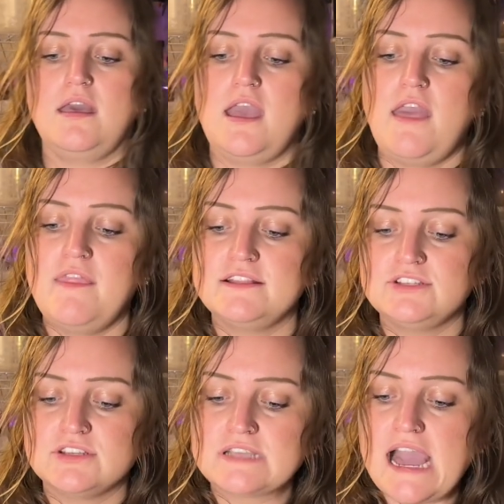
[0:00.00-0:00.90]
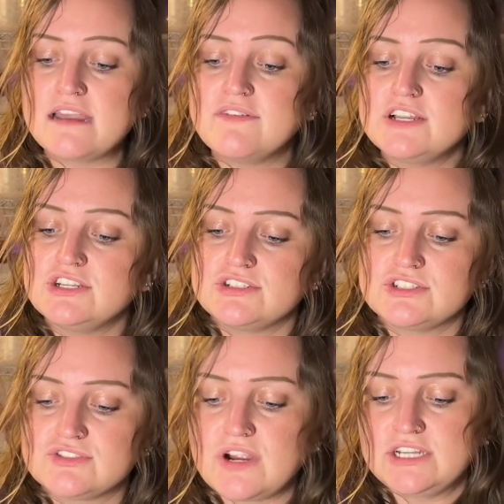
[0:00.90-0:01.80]
And that's just kind of on your
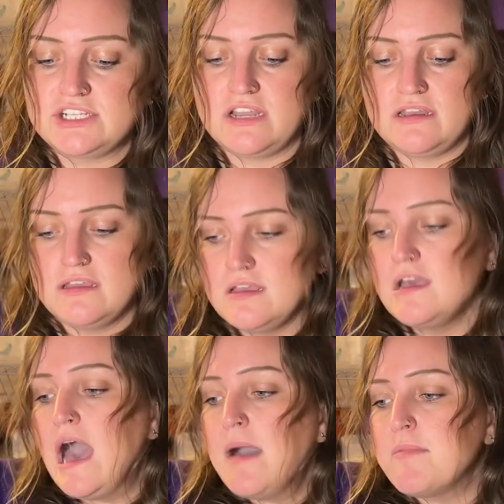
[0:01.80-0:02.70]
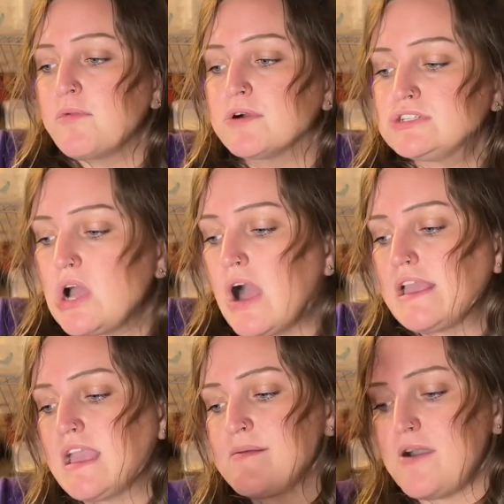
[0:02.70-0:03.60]
discretion. But we're
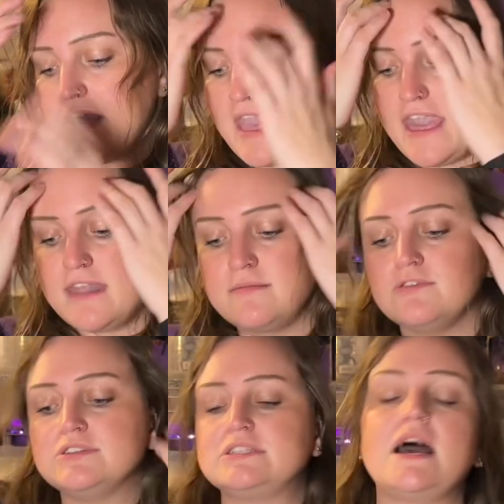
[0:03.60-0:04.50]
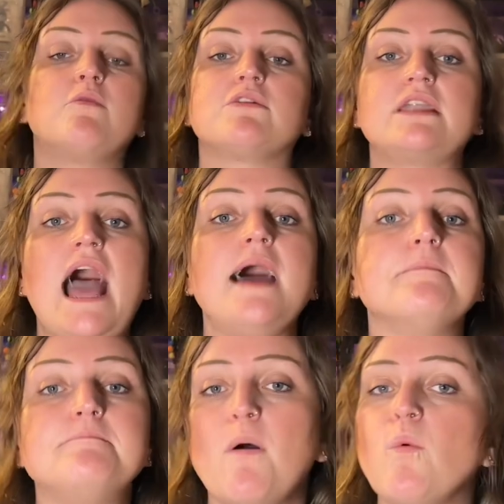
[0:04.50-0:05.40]
talking about animals that were
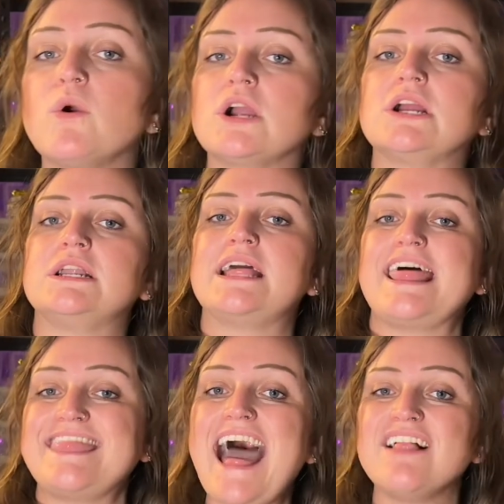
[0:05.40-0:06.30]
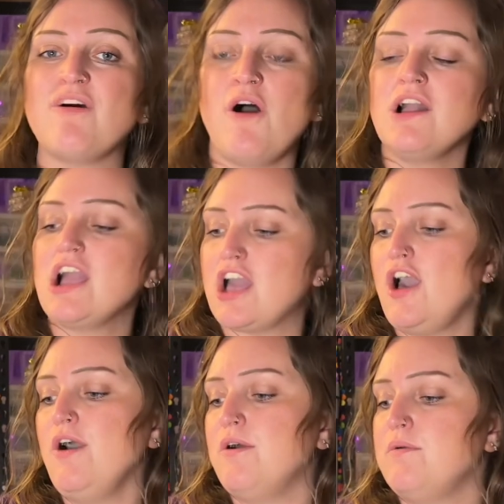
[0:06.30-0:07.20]
not born that long
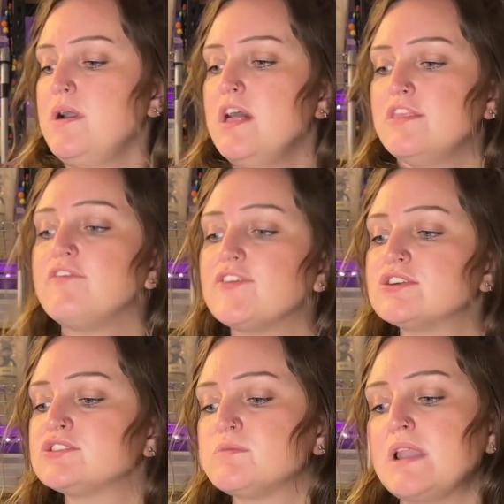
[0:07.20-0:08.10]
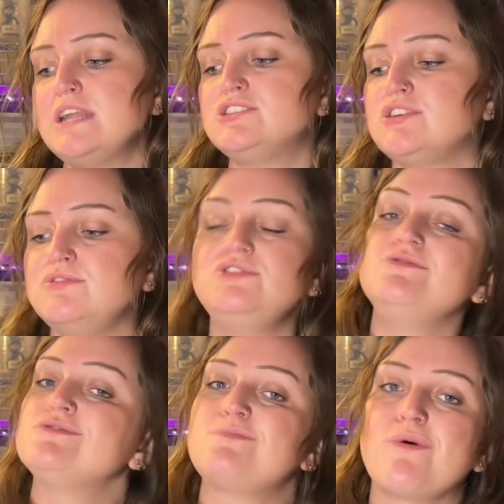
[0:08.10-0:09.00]
ago. The first one I showed you
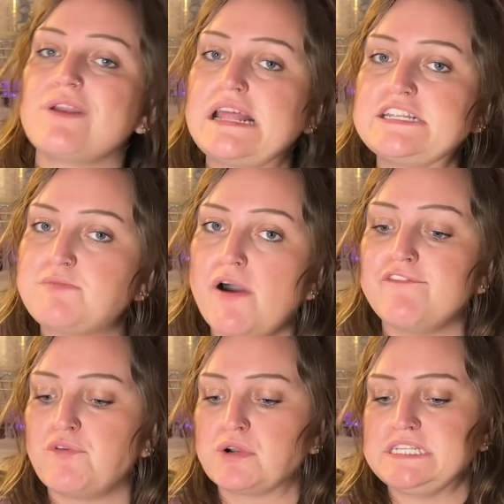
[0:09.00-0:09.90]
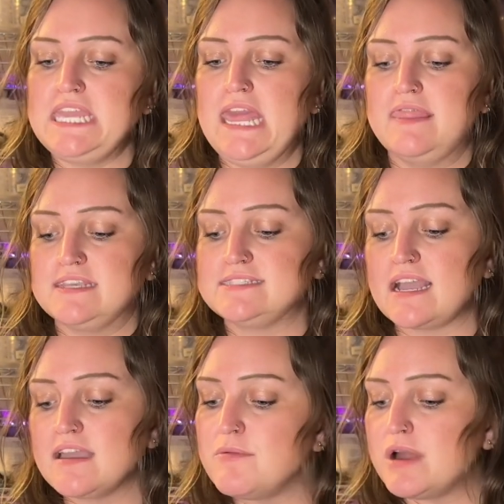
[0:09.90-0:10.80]
was born on 12/14. The
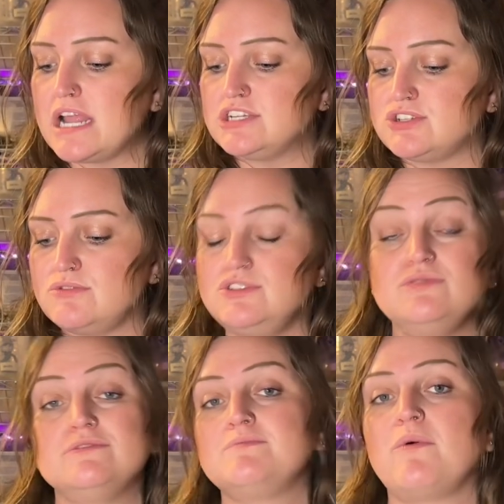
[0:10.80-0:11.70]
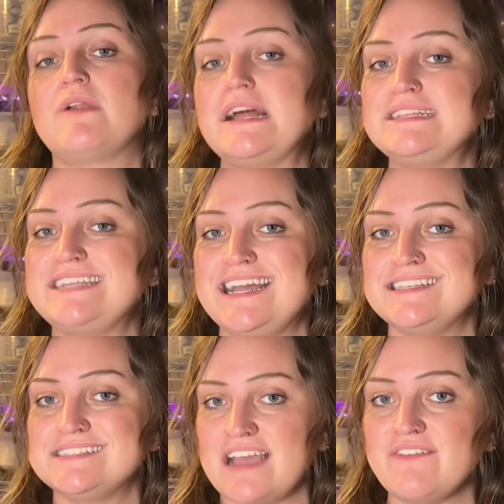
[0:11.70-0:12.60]
second one I showed you was born on
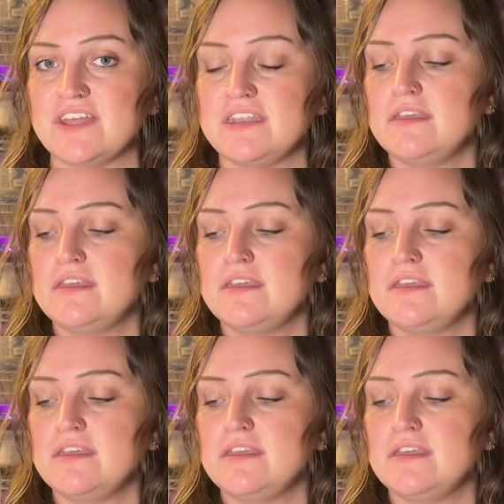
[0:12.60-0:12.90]
10/7.